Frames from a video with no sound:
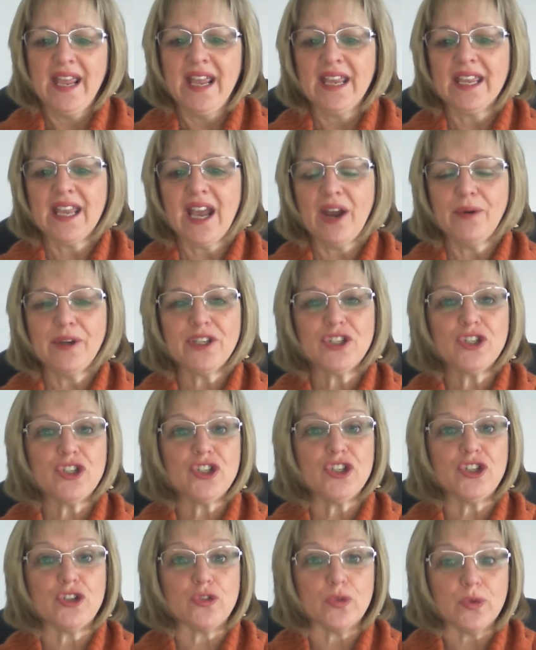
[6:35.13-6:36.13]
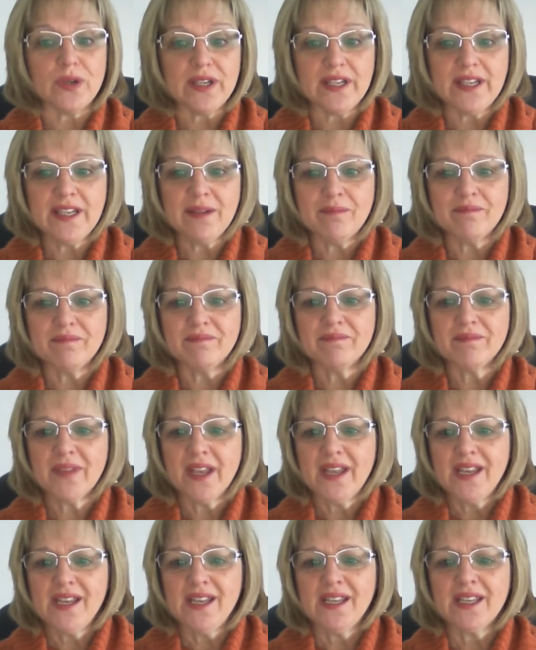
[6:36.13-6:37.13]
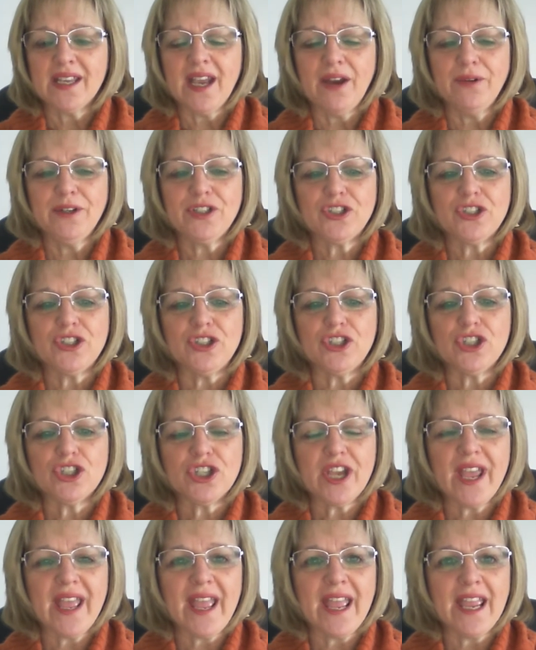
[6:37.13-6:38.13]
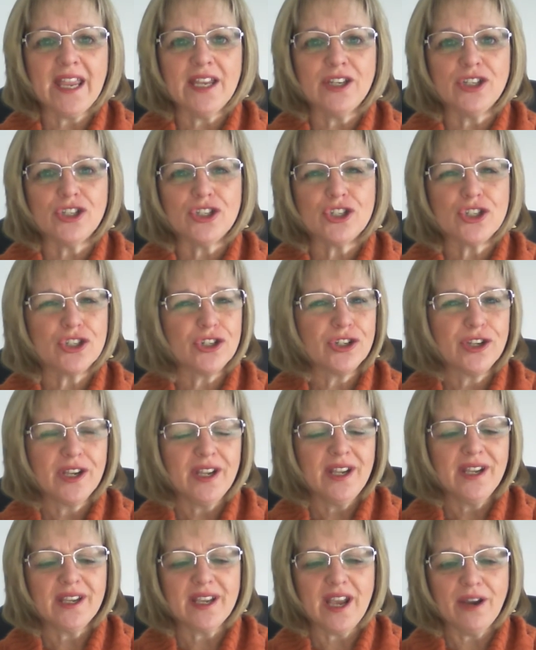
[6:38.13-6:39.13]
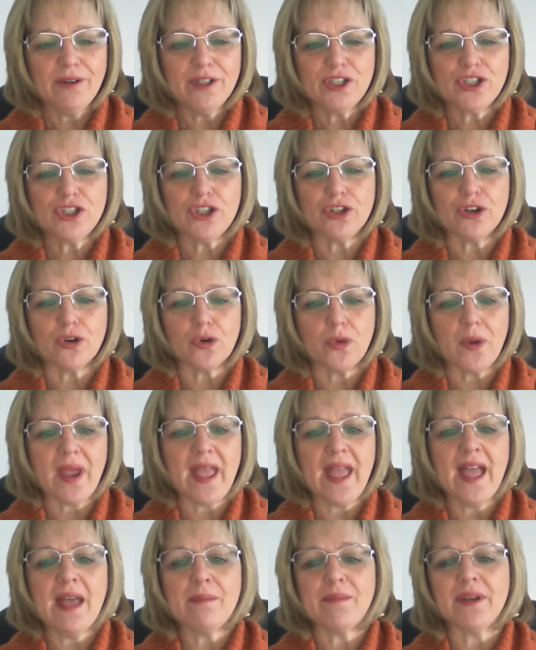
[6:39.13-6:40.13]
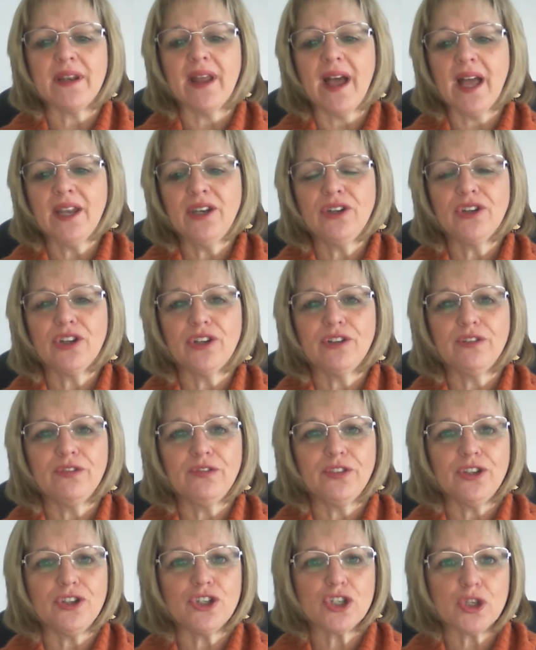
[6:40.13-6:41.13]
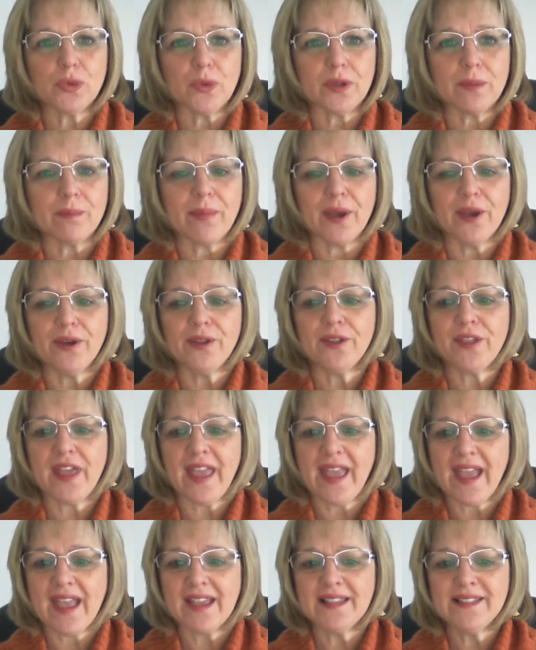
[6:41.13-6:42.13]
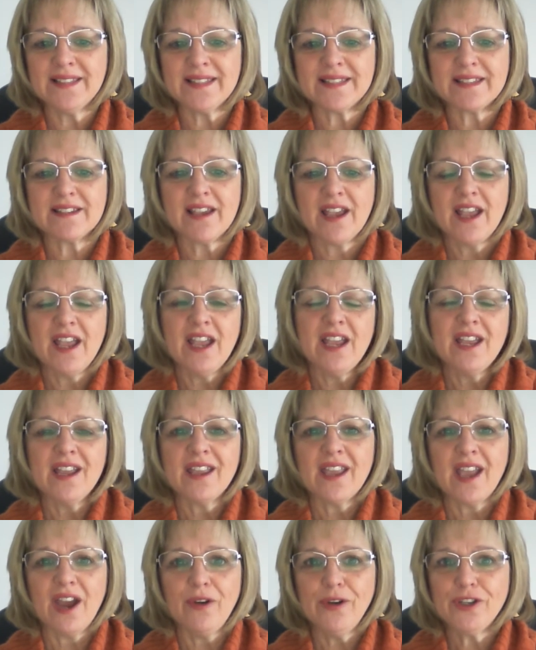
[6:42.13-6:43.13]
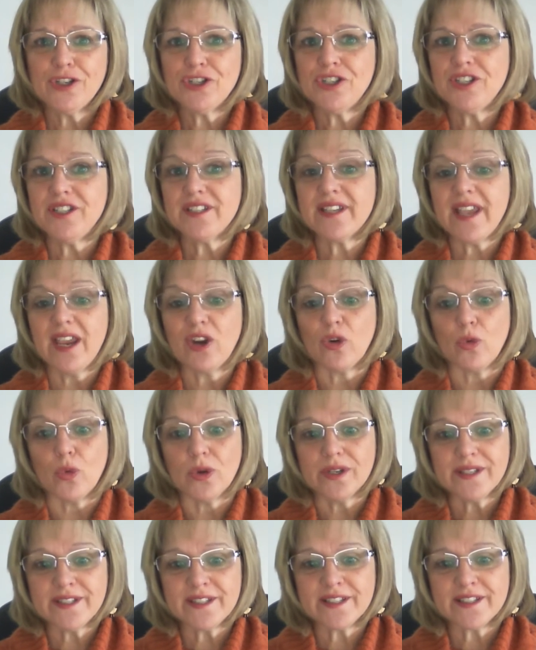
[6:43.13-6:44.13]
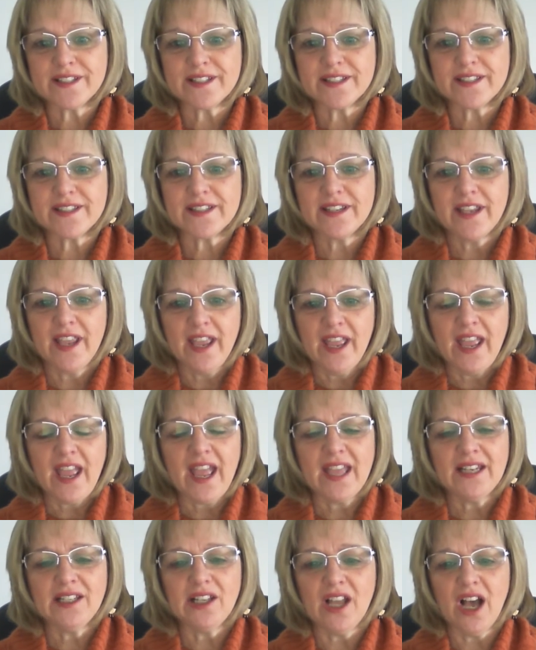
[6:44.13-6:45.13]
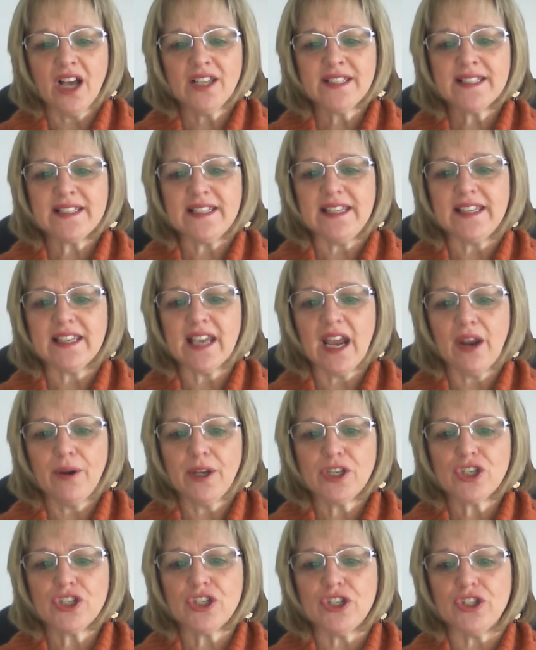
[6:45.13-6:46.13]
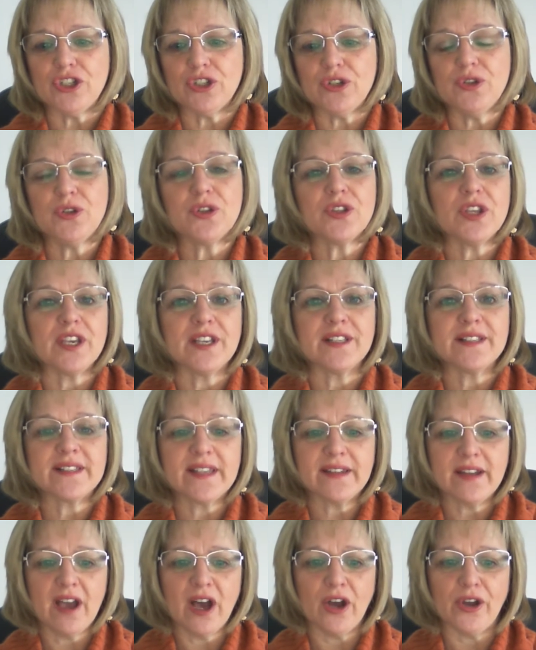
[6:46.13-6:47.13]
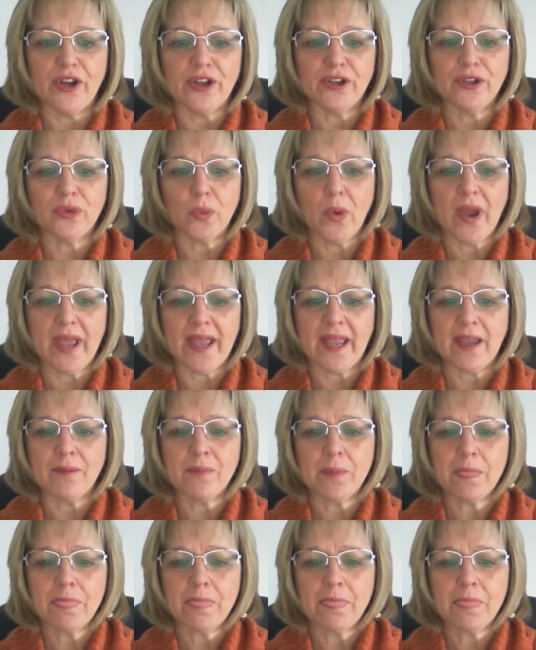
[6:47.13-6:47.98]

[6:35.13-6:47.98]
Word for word: courage to dream, courage to change, courage to grab an unknown future with both hands, courage to take risks, and lastly, courage to do things in our own way.